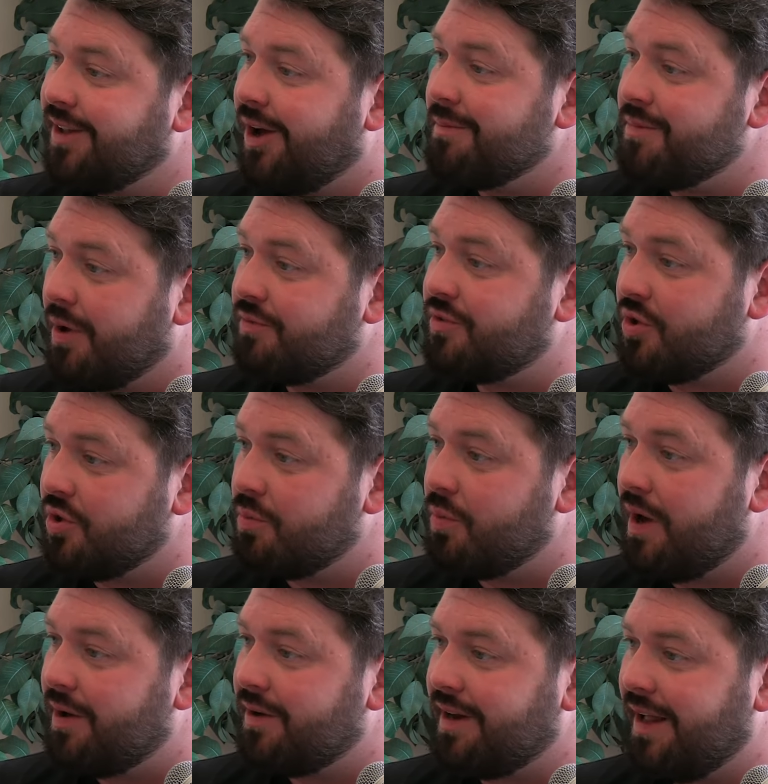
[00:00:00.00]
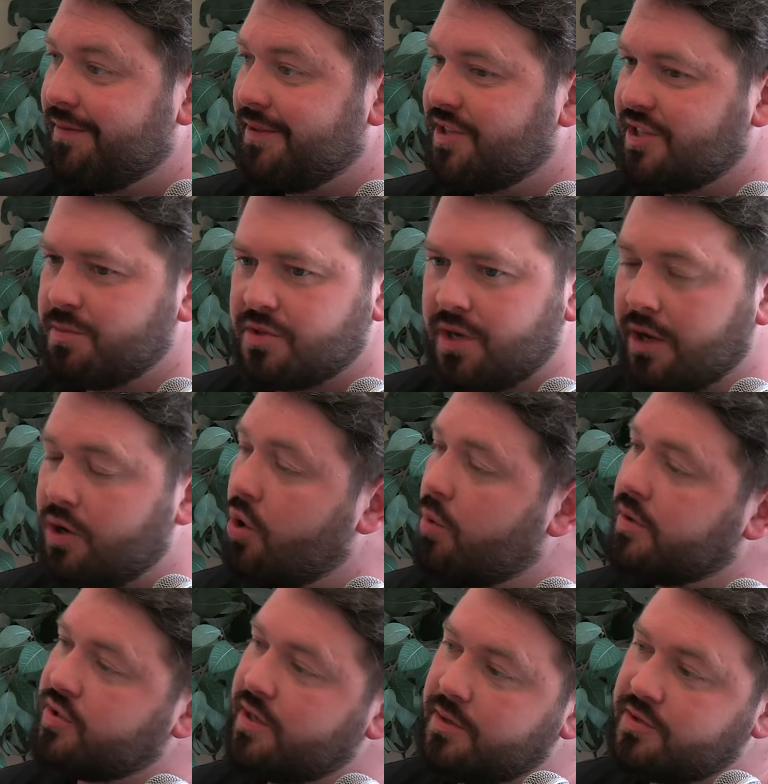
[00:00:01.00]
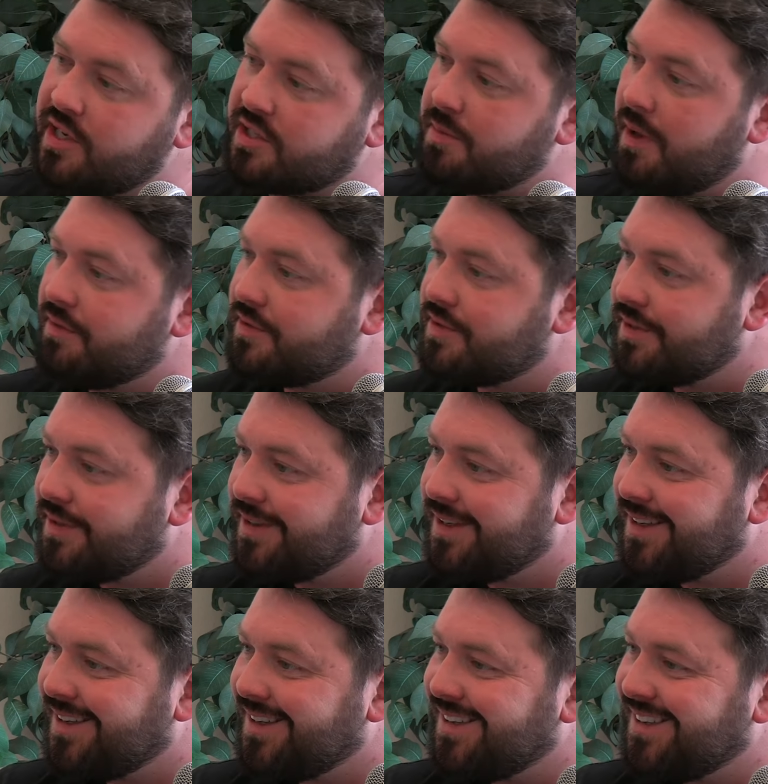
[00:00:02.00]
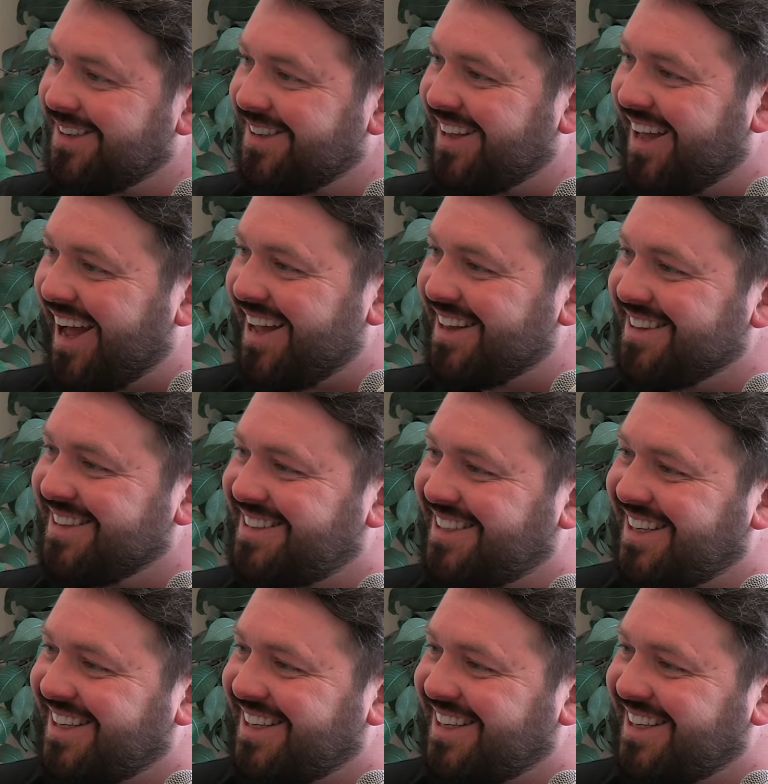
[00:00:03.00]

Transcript: I'm not doing well. And the system was like, cool, we'll see you in six months. Yeah. And